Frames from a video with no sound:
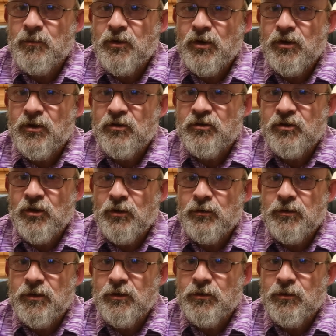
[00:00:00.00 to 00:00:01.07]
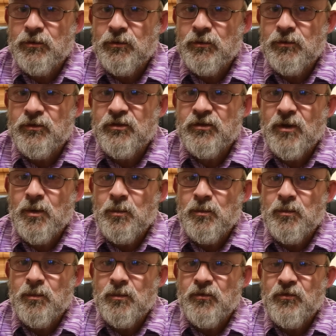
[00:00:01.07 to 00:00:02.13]
I'm going to show you
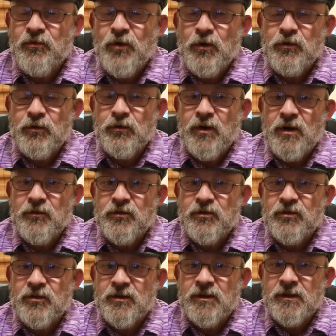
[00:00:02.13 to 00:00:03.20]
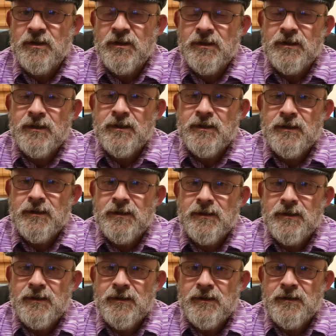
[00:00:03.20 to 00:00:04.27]
some photographs
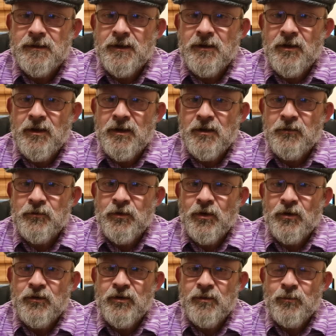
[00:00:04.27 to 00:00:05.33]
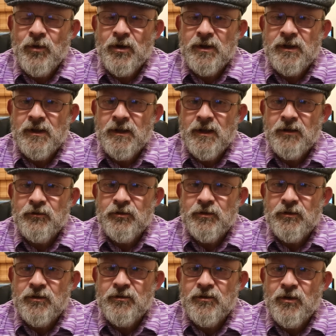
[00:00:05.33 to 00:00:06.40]
that I have got in my
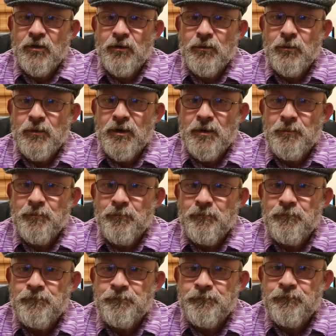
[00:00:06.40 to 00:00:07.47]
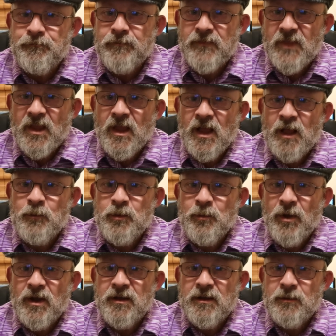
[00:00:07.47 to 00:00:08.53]
collection. So I'll be
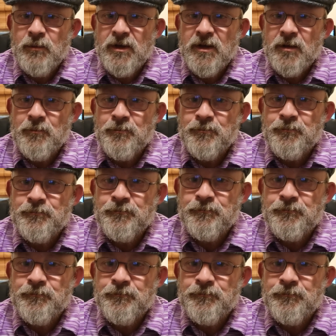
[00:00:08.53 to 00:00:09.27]
back in a minute.